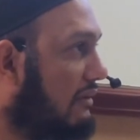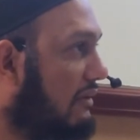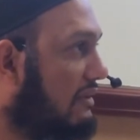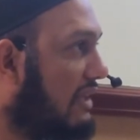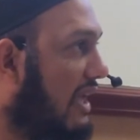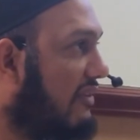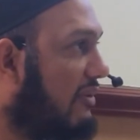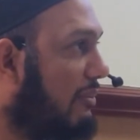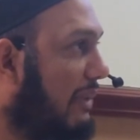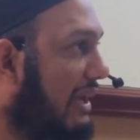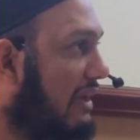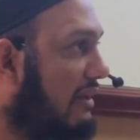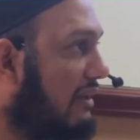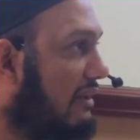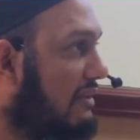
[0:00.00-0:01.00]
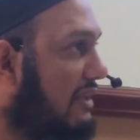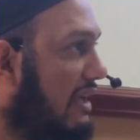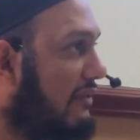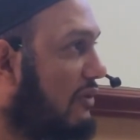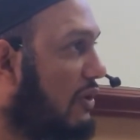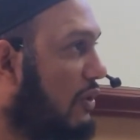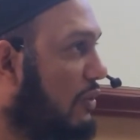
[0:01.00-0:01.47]
They have a mane, they
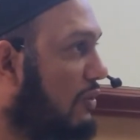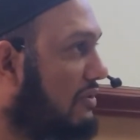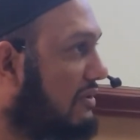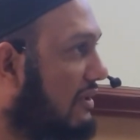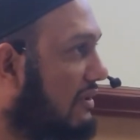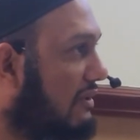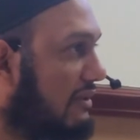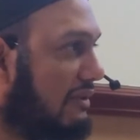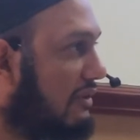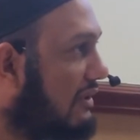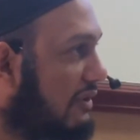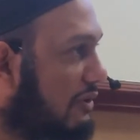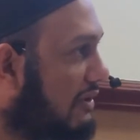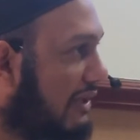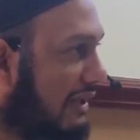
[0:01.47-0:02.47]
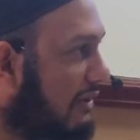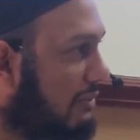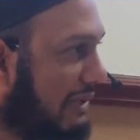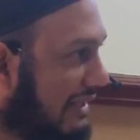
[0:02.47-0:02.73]
have claws. I don't